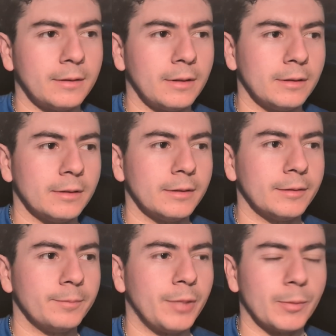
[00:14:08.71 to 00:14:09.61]

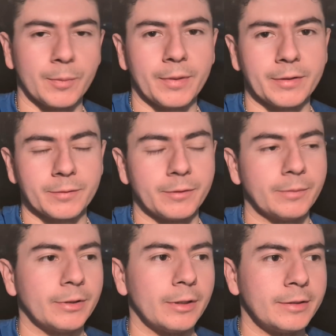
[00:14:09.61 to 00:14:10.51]
I'll pop up on the
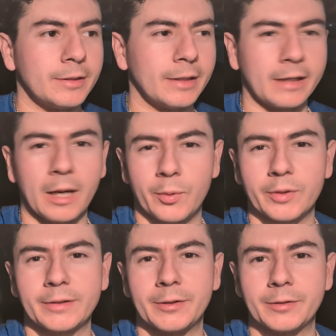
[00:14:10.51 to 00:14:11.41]
screen, but I did like
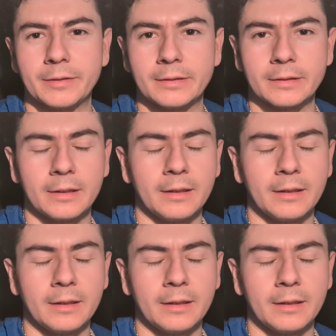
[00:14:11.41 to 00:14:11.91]
hyperextensions.